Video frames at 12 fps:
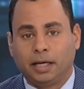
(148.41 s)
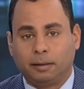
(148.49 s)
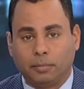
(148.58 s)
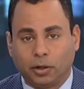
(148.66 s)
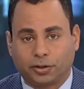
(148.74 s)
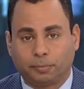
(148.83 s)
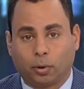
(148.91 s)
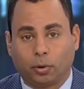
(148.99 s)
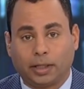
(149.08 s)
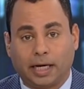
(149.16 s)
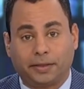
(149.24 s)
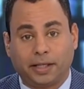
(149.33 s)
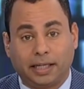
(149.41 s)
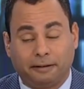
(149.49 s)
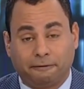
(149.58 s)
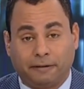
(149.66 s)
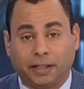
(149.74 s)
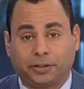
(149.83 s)
and most importantly, I think
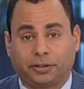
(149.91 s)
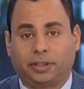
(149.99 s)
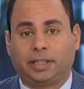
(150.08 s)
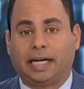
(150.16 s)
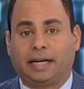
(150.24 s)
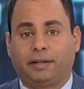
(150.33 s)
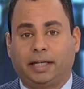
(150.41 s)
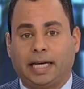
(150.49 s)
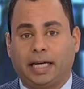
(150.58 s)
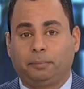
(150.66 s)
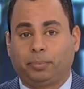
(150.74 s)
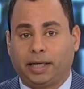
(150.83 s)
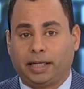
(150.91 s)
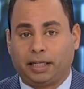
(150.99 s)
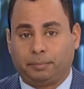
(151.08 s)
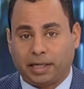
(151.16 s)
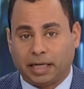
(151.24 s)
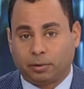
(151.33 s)
investors need to have a game plan
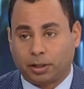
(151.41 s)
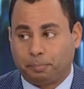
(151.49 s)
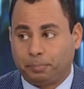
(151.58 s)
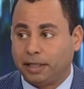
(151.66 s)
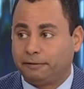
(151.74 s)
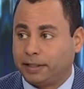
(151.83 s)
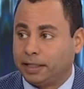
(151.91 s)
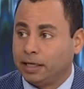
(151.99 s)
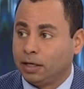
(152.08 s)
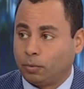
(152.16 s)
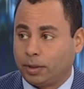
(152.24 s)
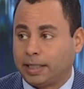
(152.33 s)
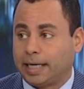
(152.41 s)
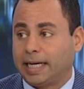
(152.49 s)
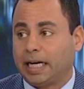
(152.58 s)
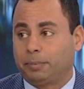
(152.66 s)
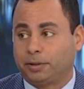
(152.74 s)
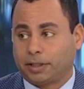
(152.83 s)
to be able to pivot when that
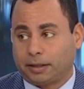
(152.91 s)
happens.